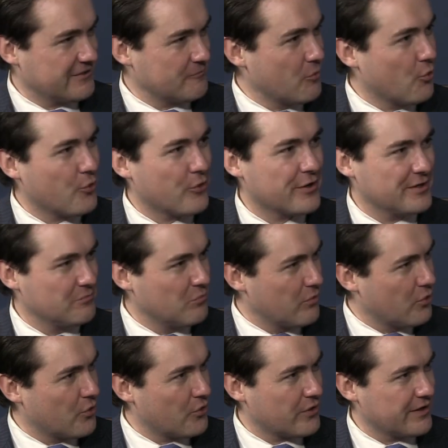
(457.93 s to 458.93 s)
more and
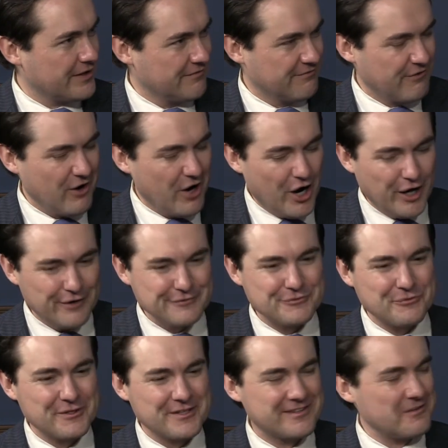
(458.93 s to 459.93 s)
more involved
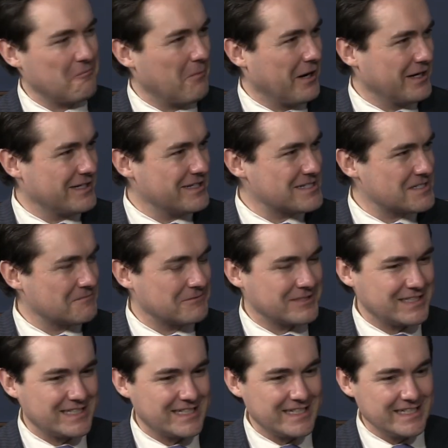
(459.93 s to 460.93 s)
with the money
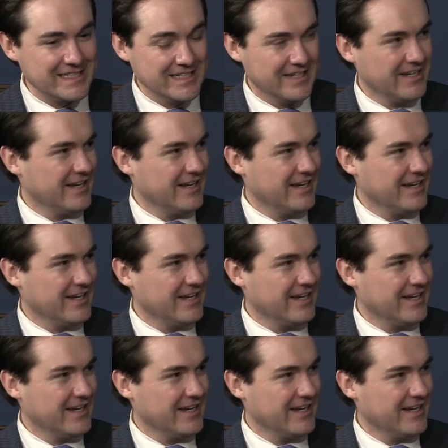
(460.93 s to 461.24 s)
supply.